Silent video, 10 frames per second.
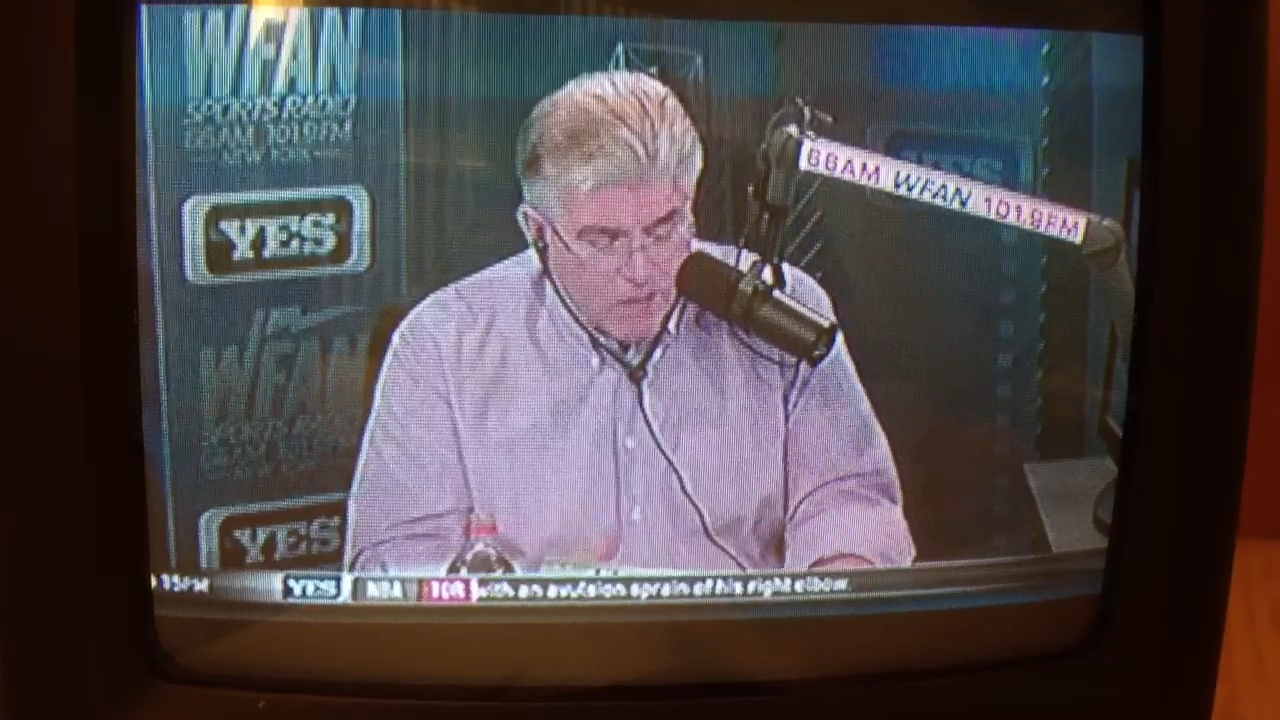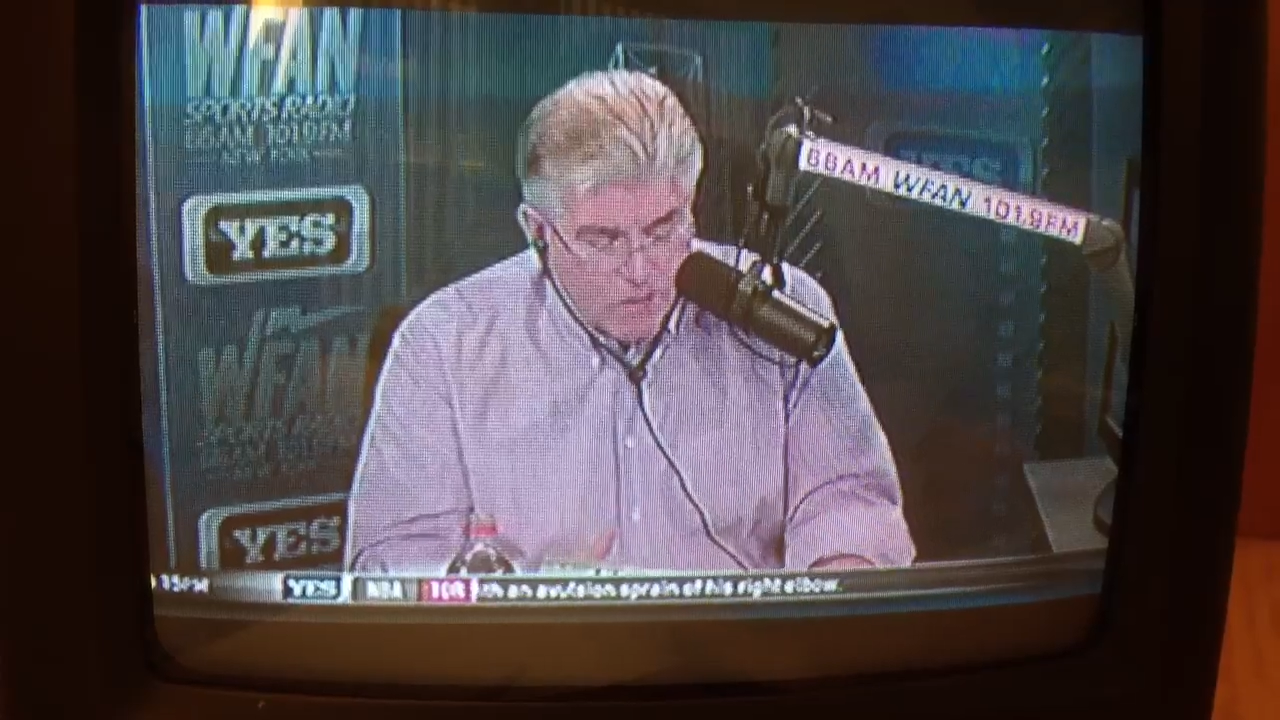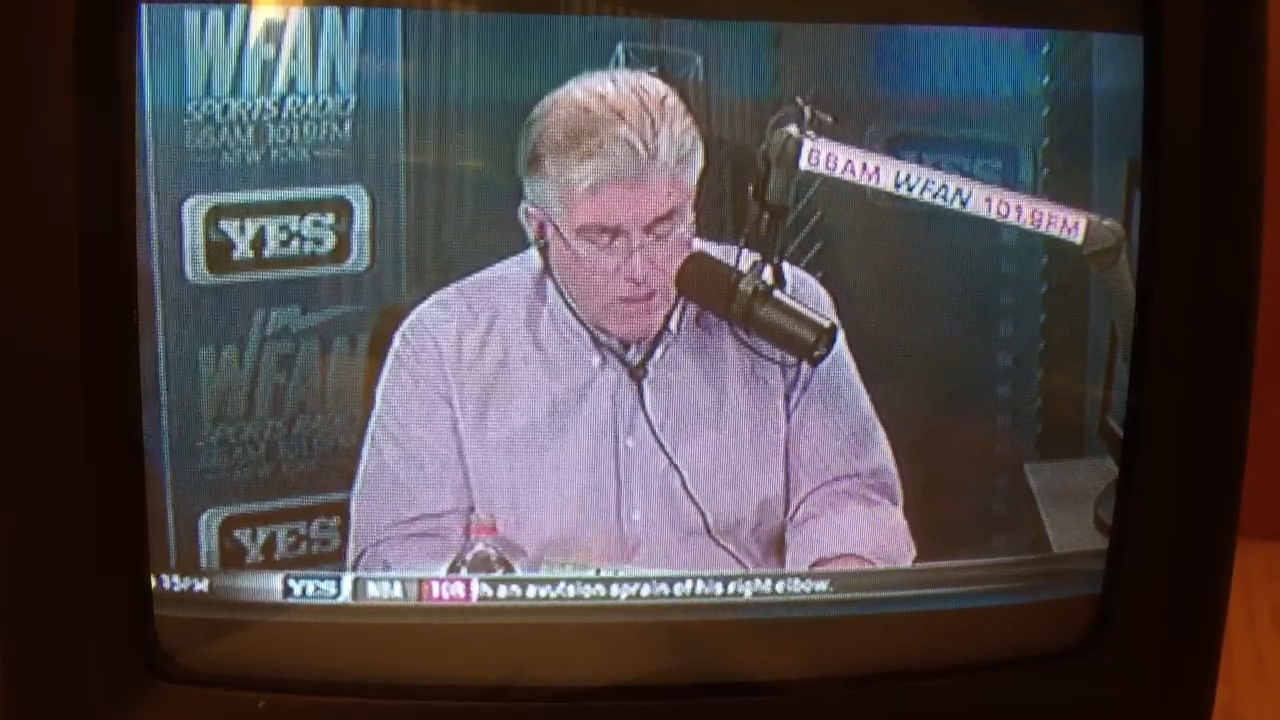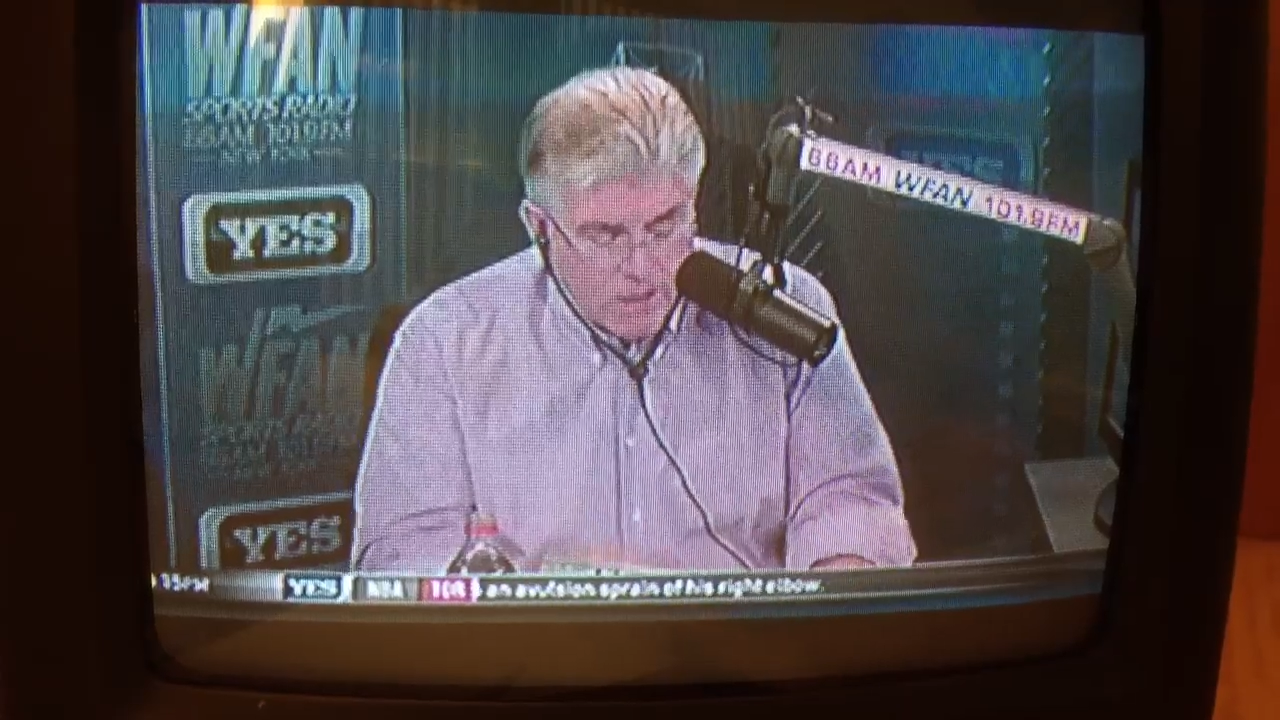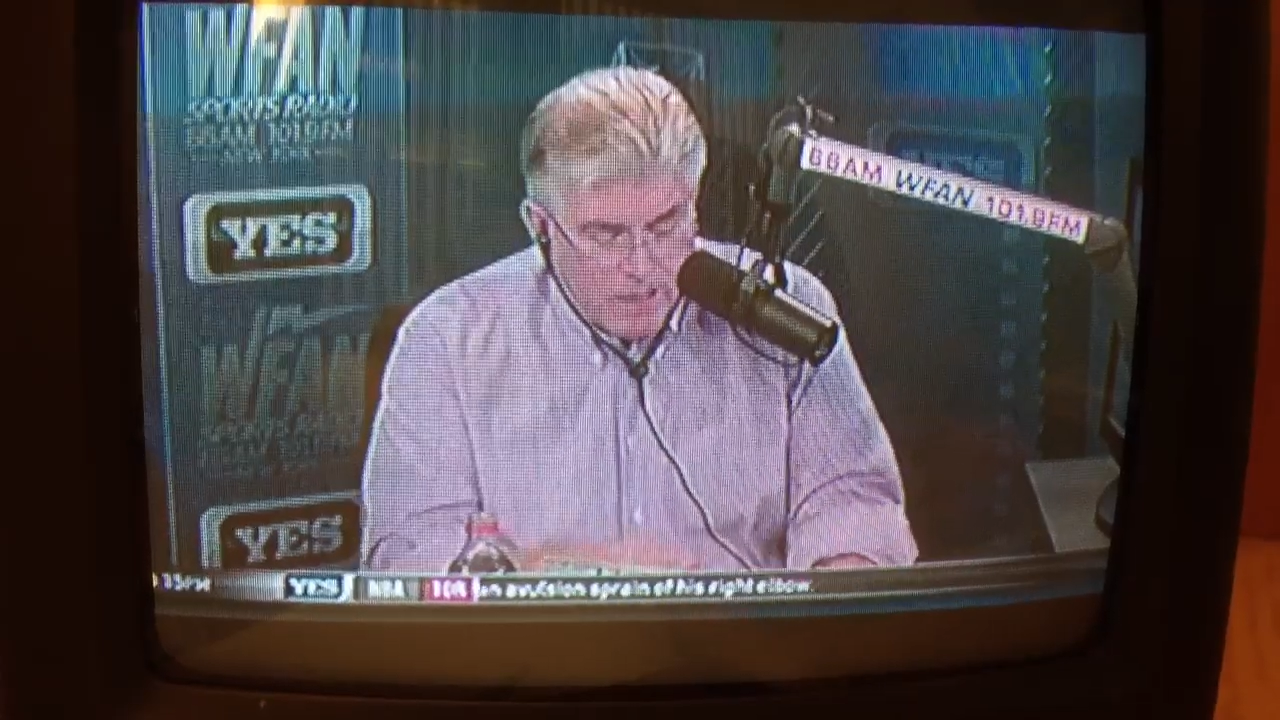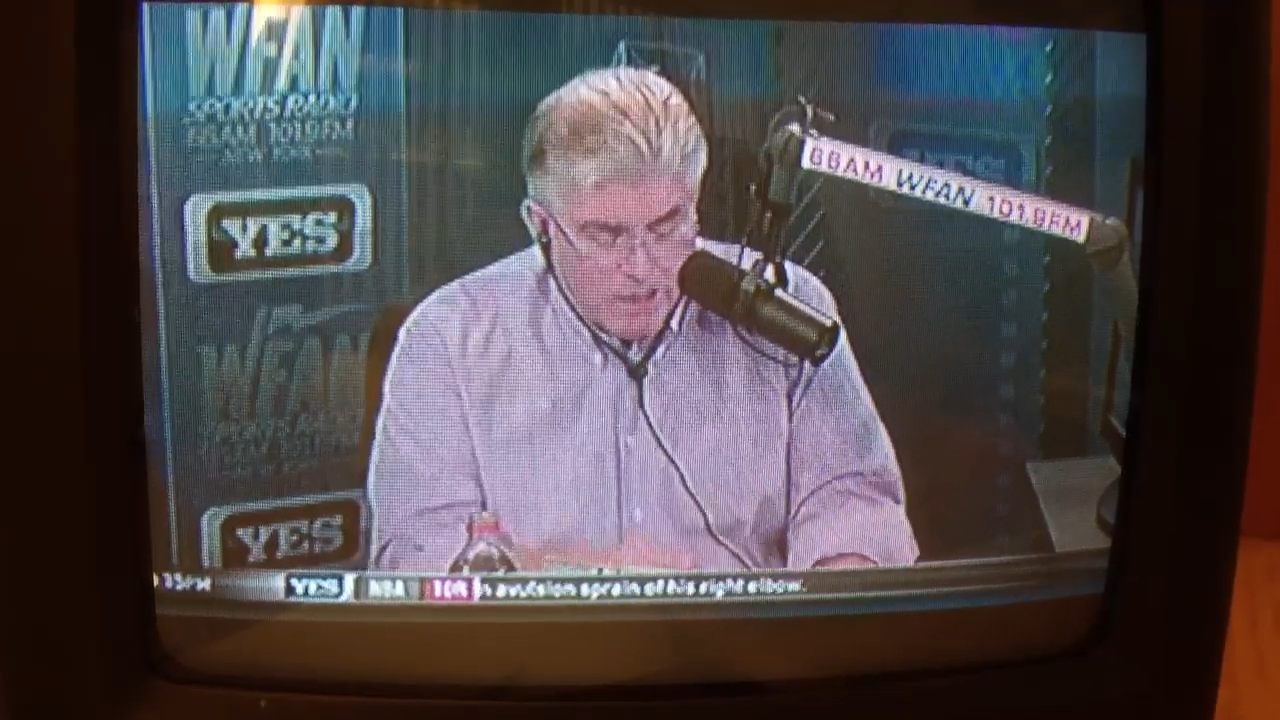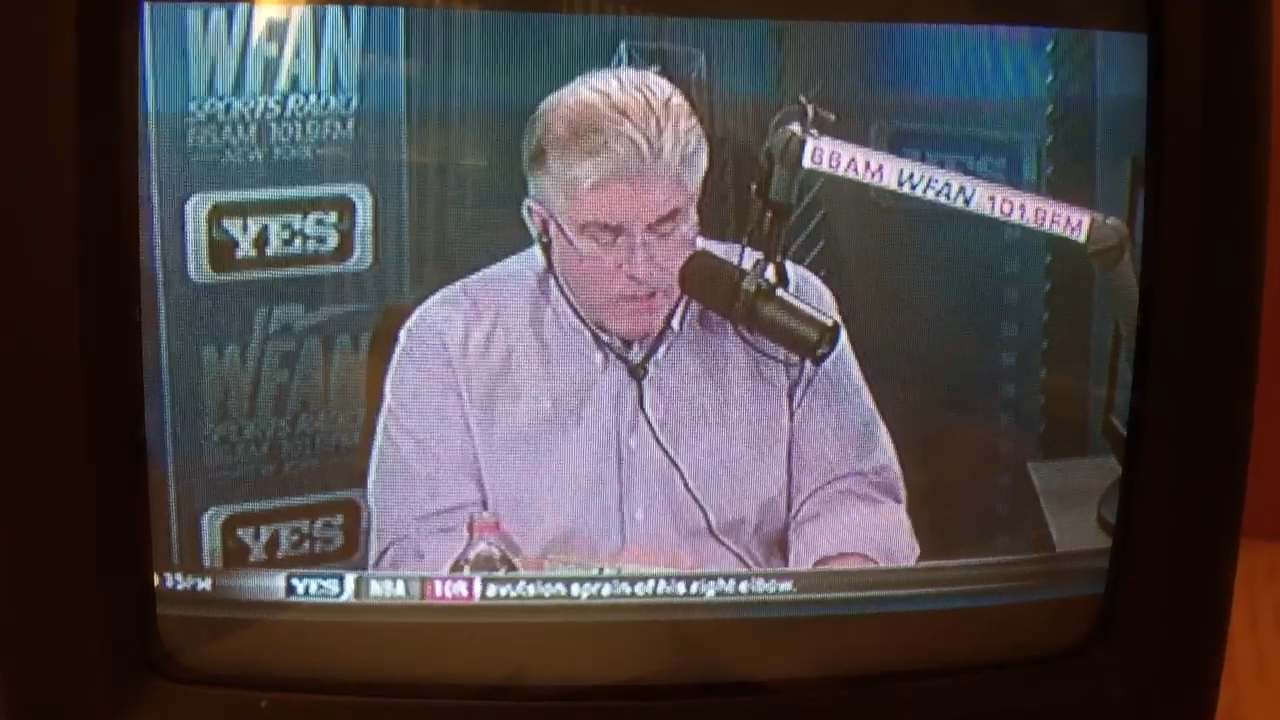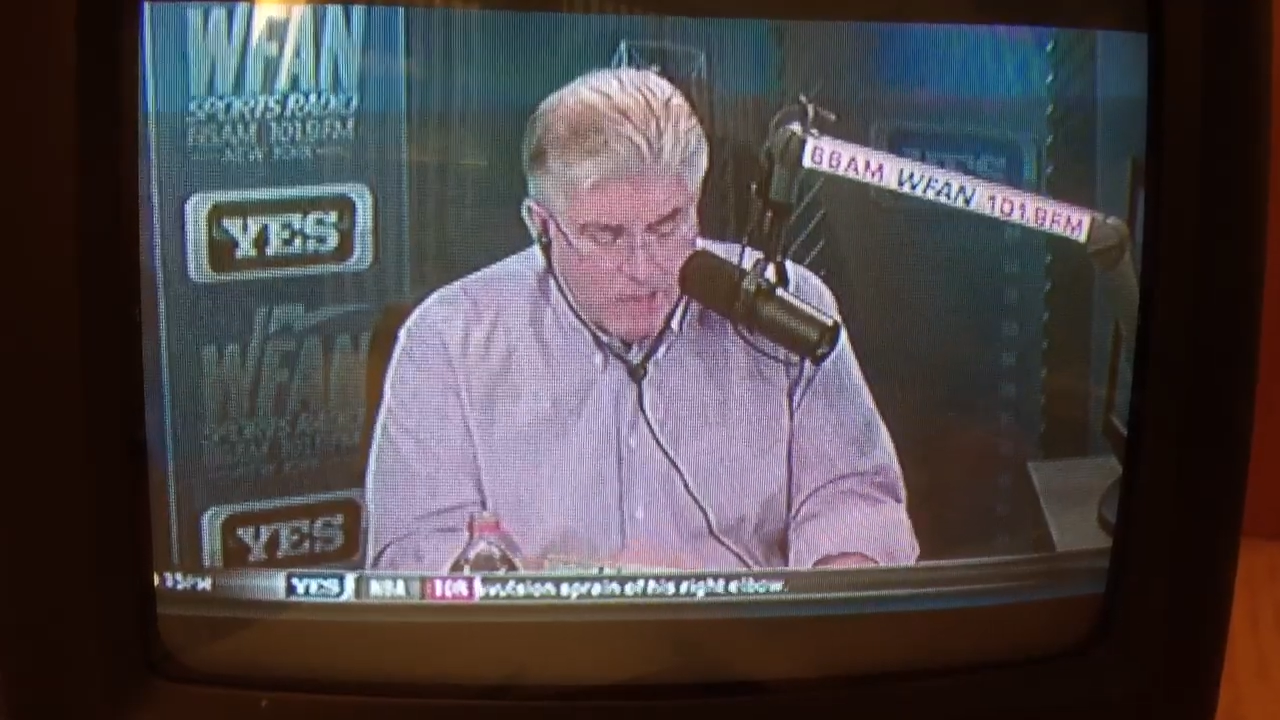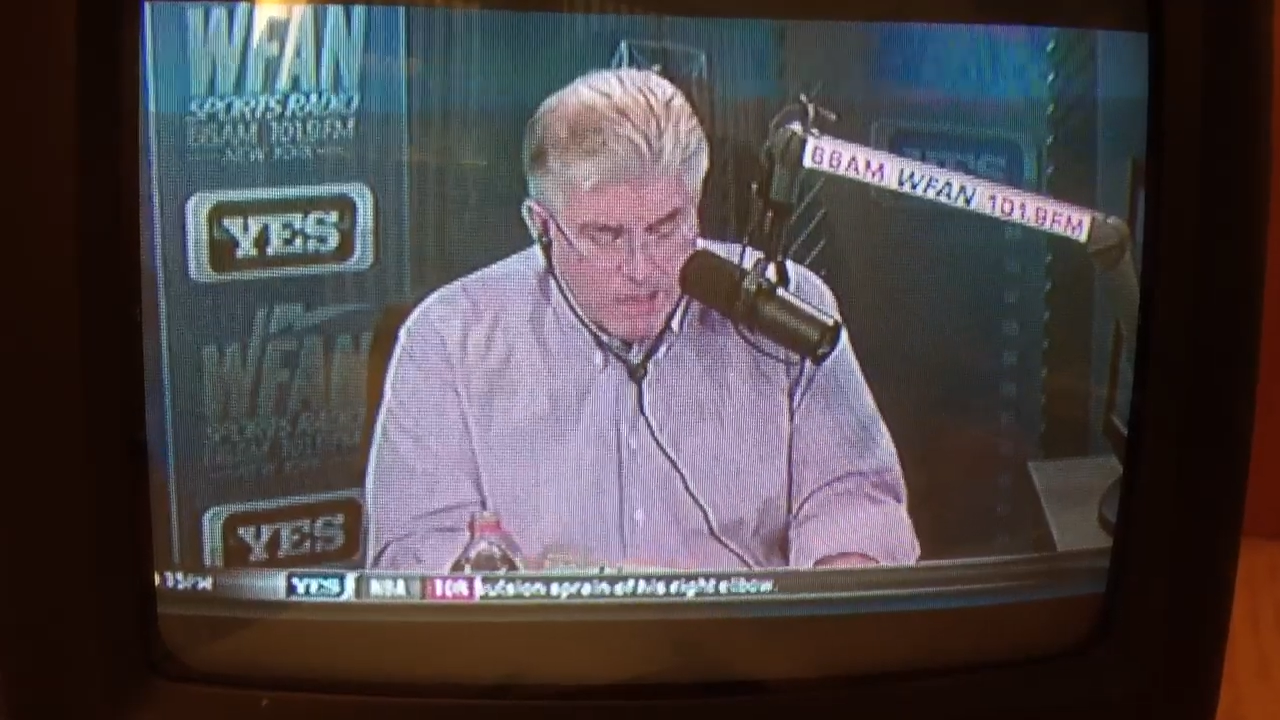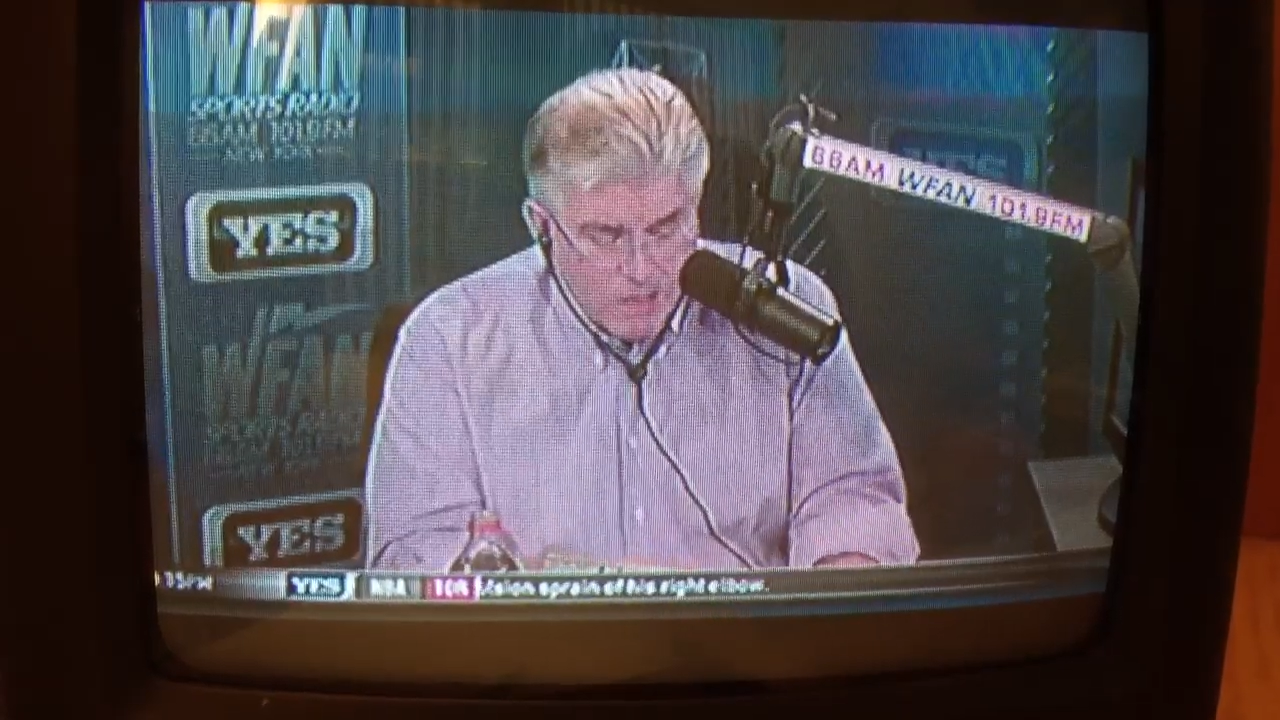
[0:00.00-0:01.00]
on him
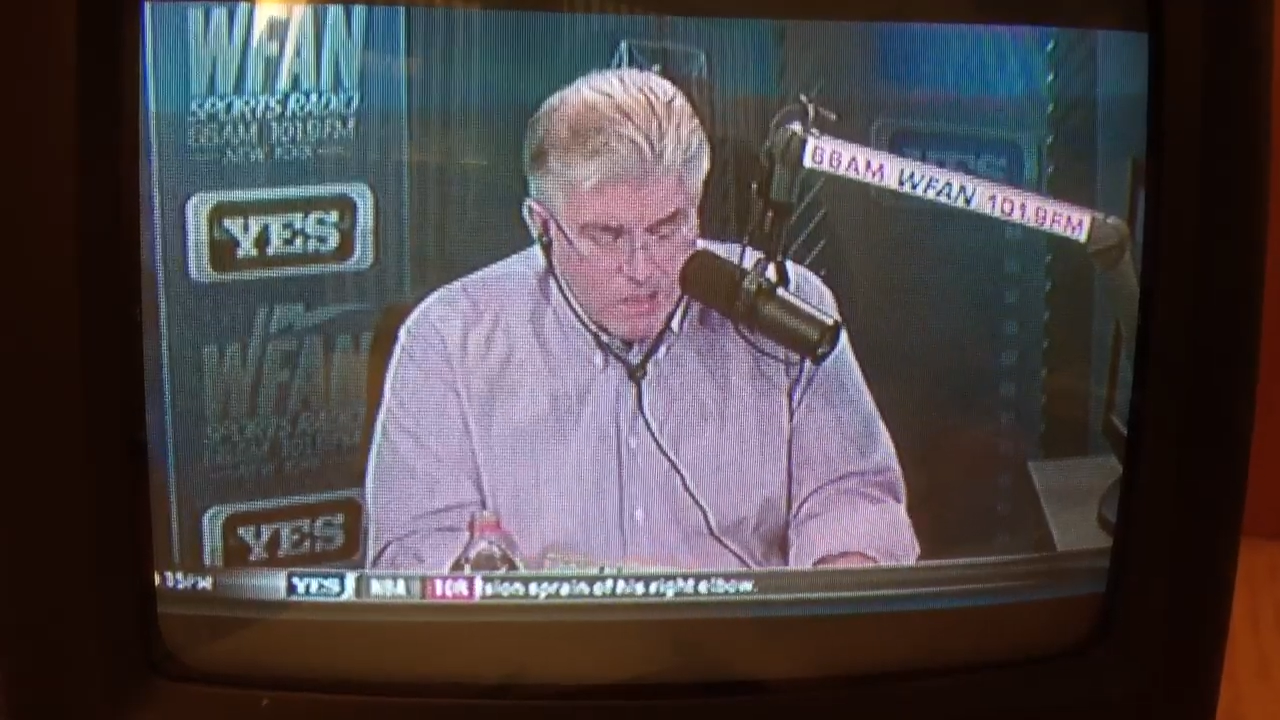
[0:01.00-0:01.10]
as